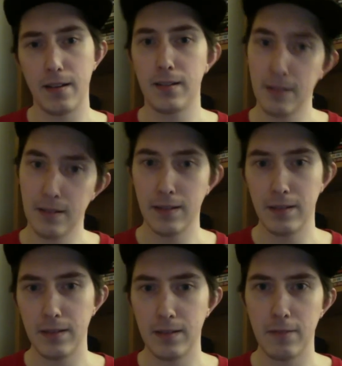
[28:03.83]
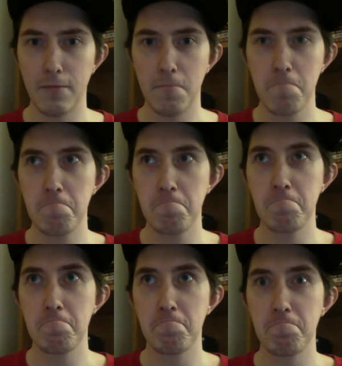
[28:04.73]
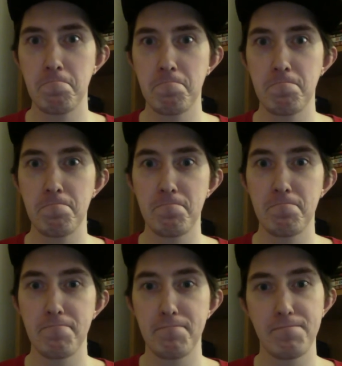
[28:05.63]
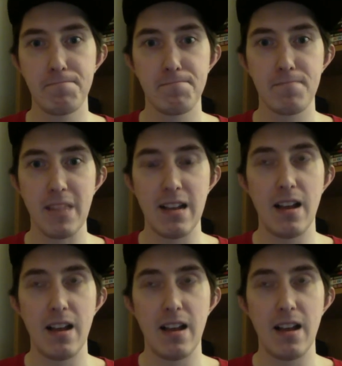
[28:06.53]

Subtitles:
(no one is talking)